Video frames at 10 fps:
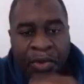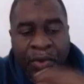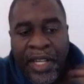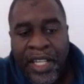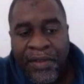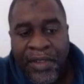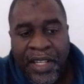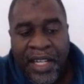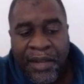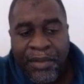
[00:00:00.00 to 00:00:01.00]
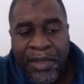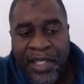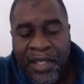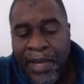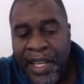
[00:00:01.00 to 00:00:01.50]
We can even come, this
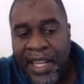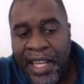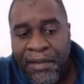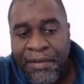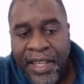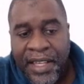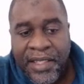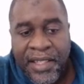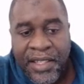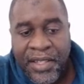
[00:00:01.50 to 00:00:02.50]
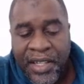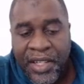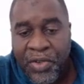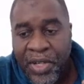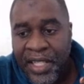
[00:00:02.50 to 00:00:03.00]
is my live Exness
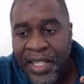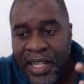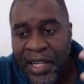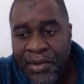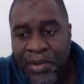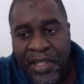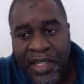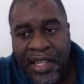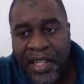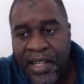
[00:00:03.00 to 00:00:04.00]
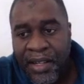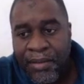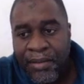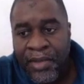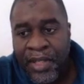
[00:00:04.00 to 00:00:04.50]
trading account.
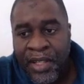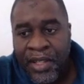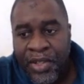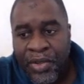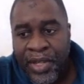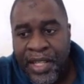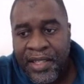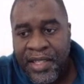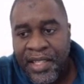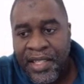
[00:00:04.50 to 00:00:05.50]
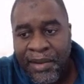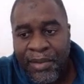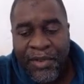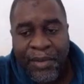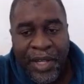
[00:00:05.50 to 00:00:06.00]
You can see some
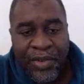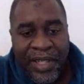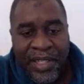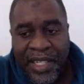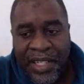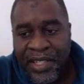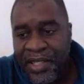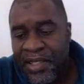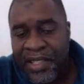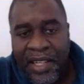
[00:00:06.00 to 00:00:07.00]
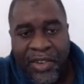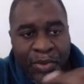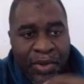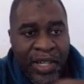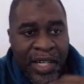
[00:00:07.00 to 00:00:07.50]
of my transactions. I'll
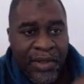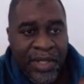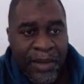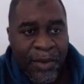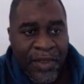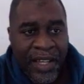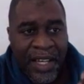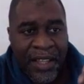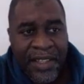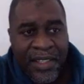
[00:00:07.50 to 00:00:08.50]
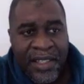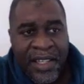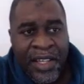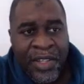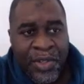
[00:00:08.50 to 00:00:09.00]
blur out some of the others.
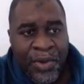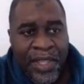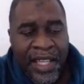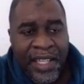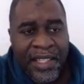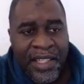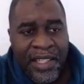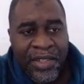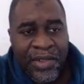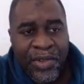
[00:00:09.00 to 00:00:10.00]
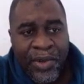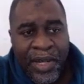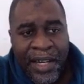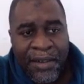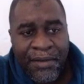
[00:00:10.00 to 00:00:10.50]
So with Exness, you do
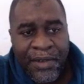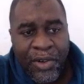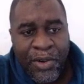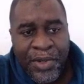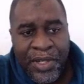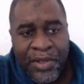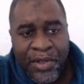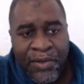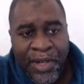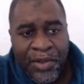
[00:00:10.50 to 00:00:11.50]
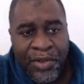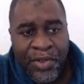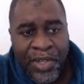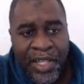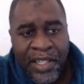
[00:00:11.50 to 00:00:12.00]
have options of what to
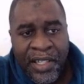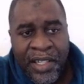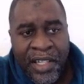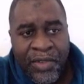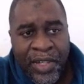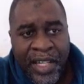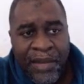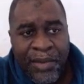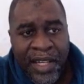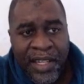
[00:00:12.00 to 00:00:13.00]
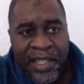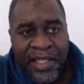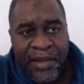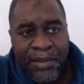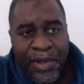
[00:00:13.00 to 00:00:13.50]
trade. If we come here under
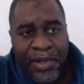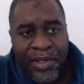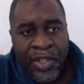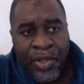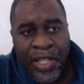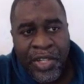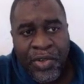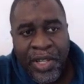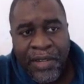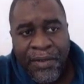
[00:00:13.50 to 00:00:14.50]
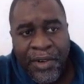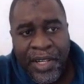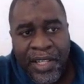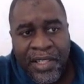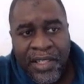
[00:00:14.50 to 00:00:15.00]
symbols, you can trade
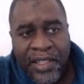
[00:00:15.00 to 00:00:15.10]
Forex.